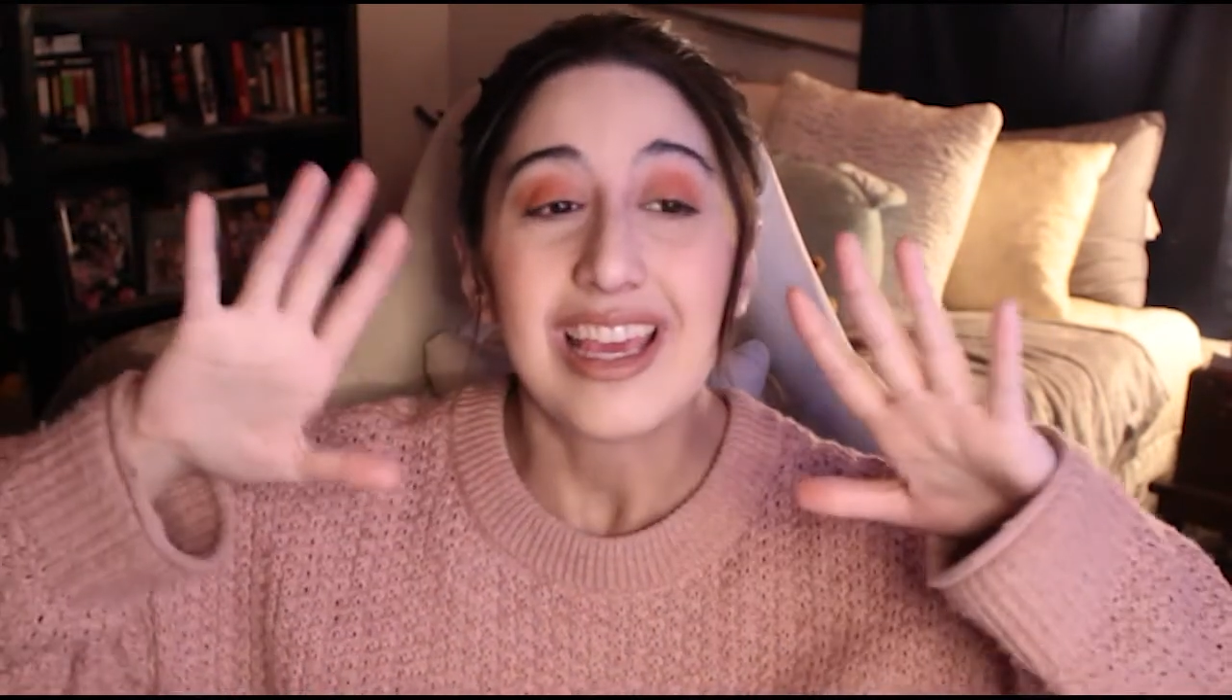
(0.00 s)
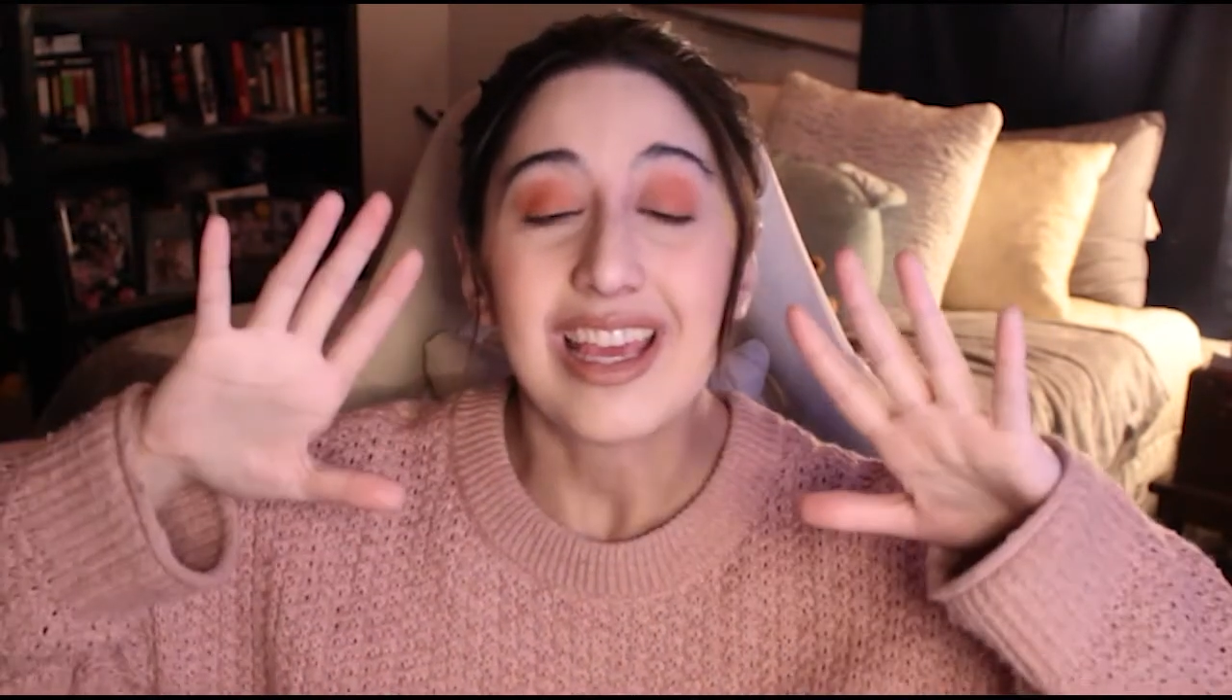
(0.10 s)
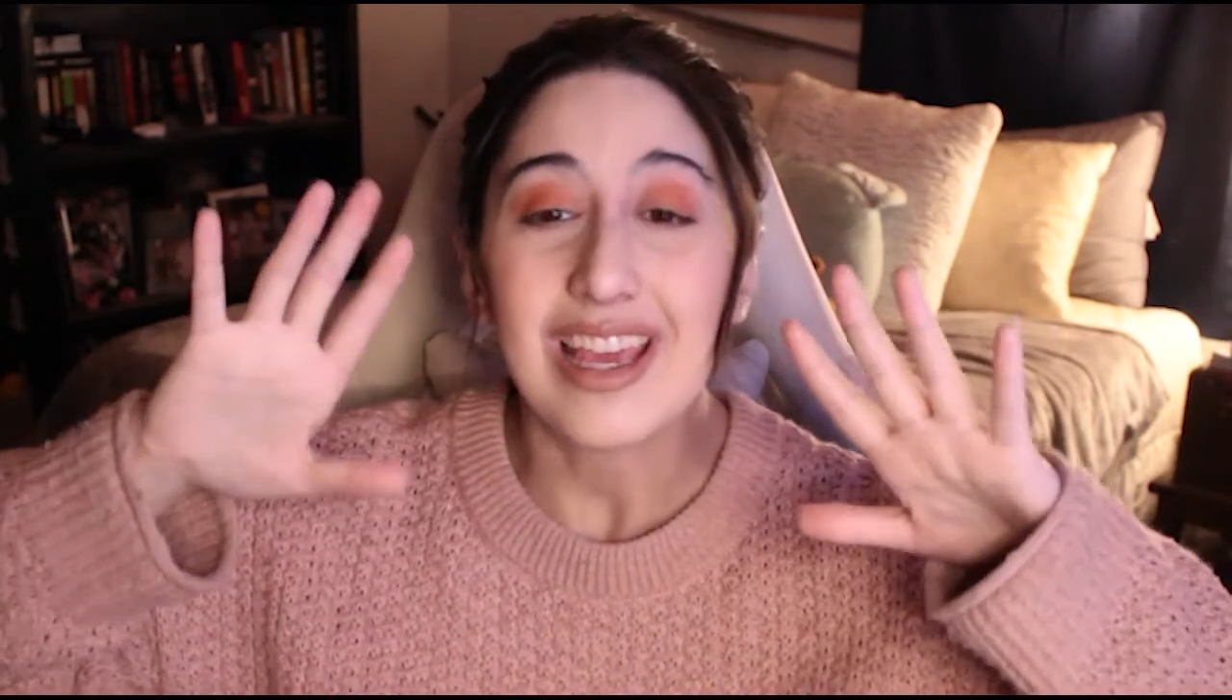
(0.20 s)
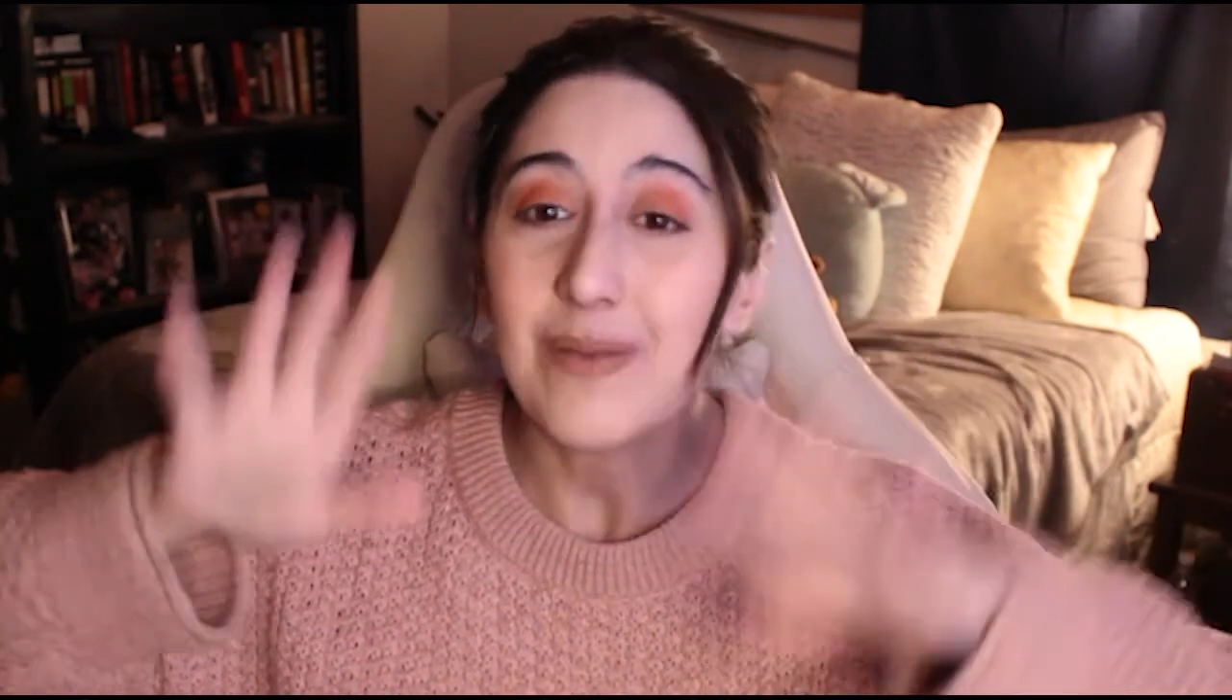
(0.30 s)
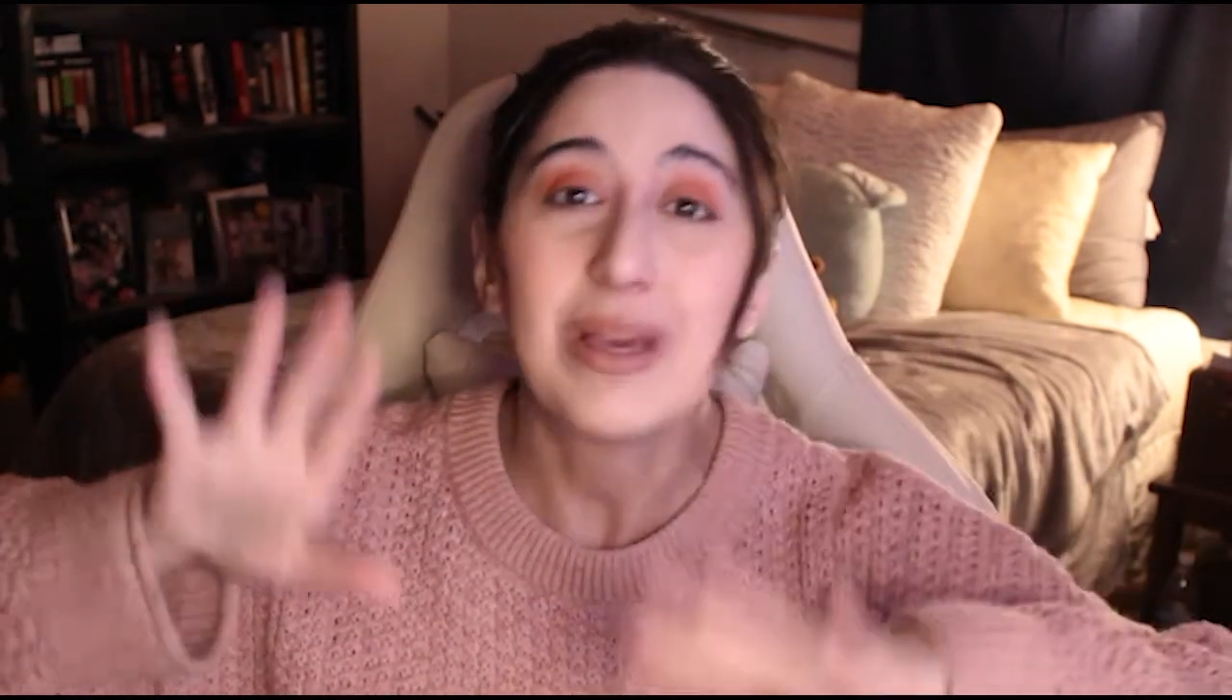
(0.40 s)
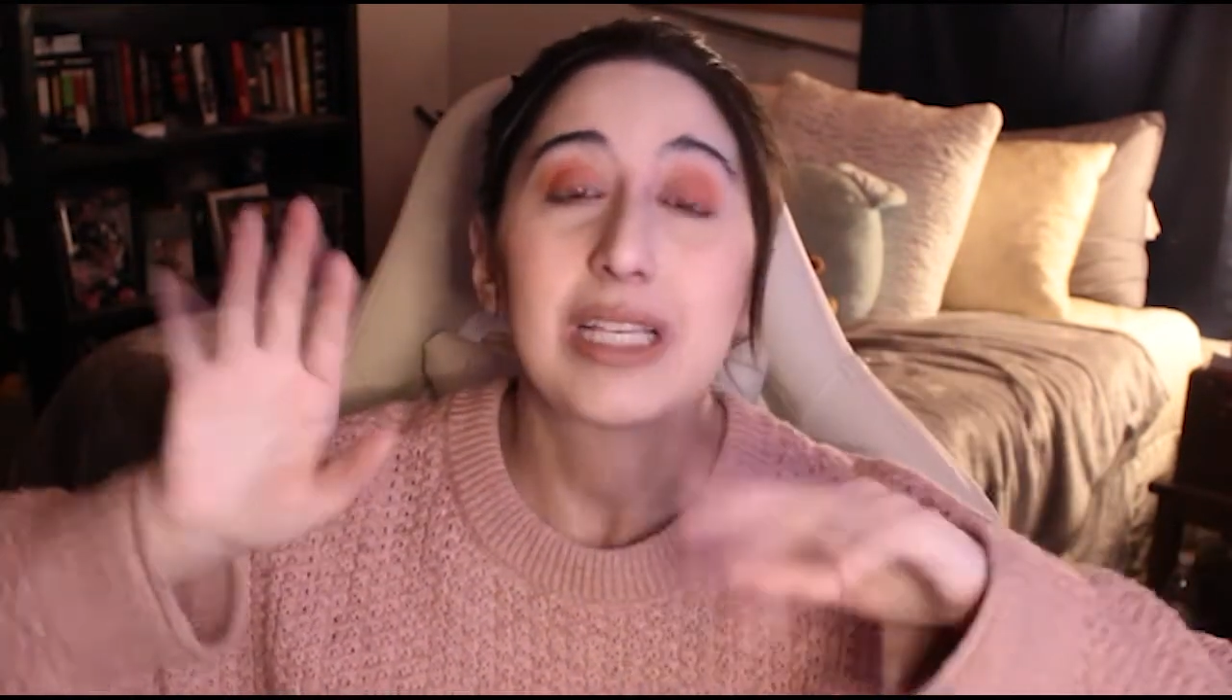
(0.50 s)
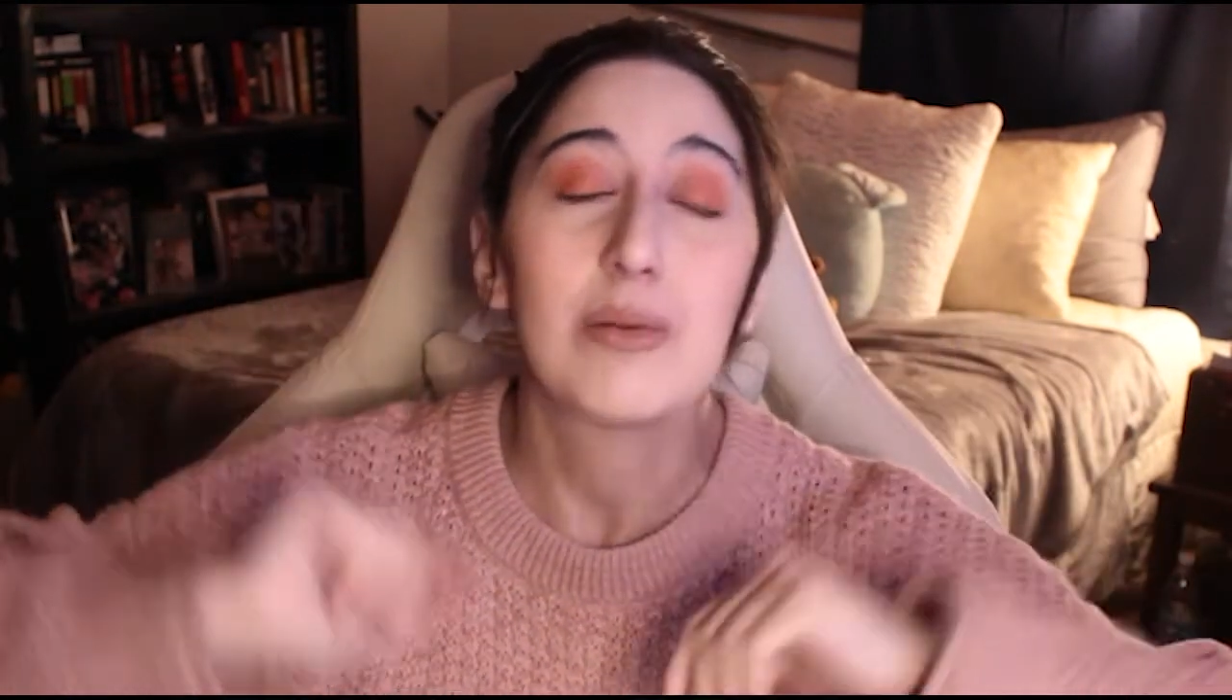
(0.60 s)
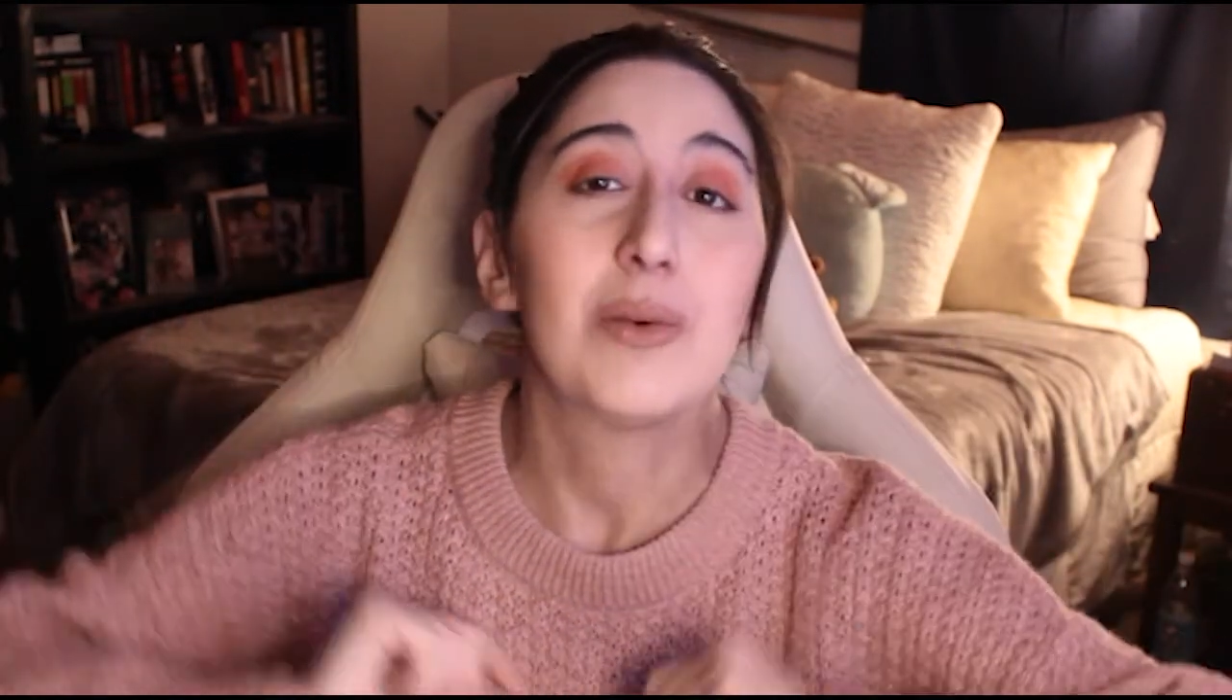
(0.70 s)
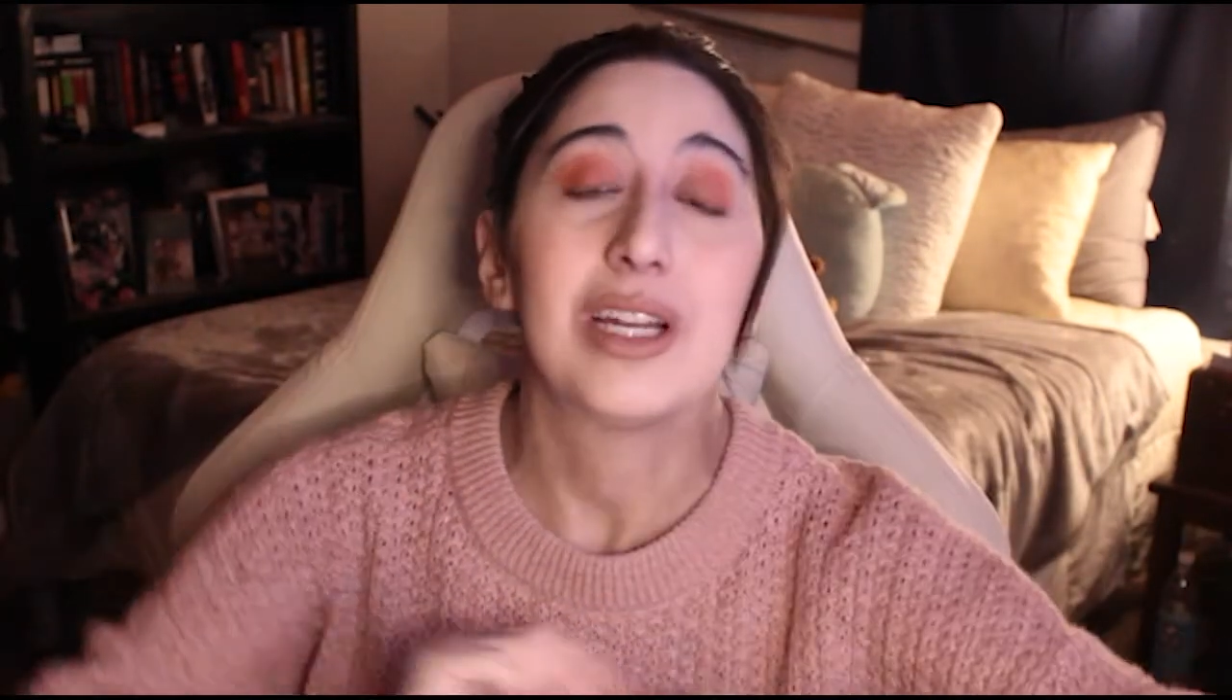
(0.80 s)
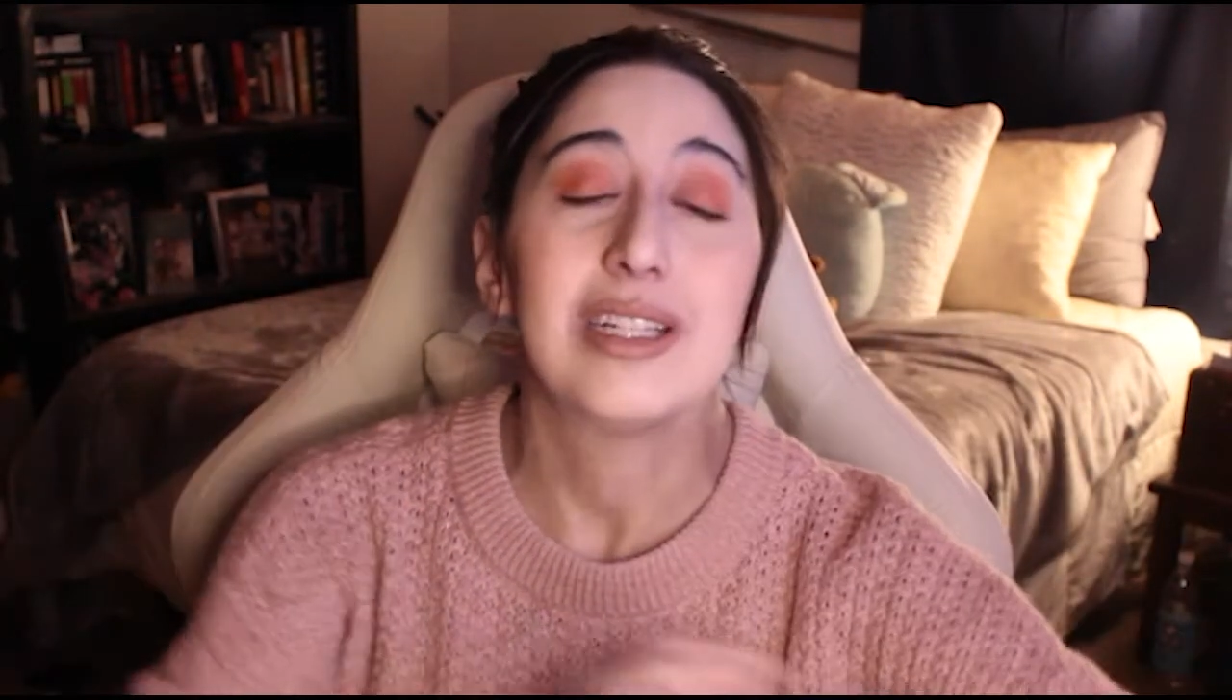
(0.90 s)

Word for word: it makes me want to